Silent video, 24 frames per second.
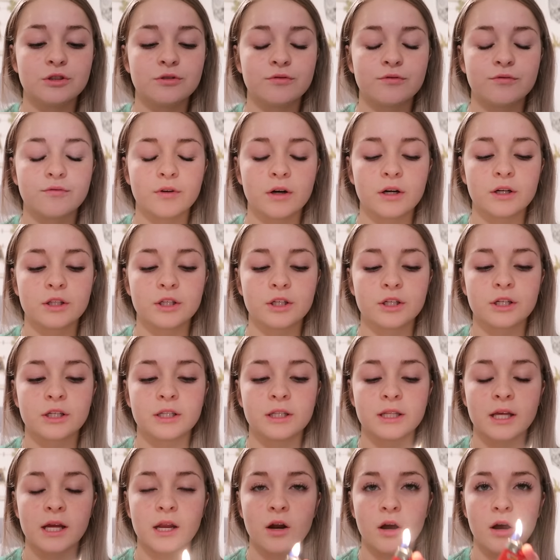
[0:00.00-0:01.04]
to further
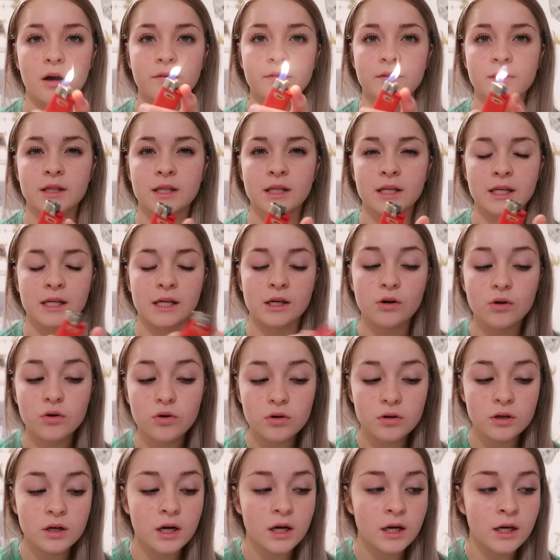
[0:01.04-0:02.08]
clean off the
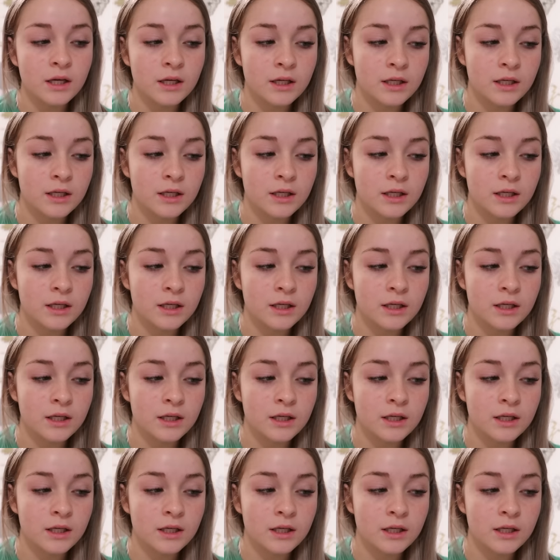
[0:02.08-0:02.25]
needle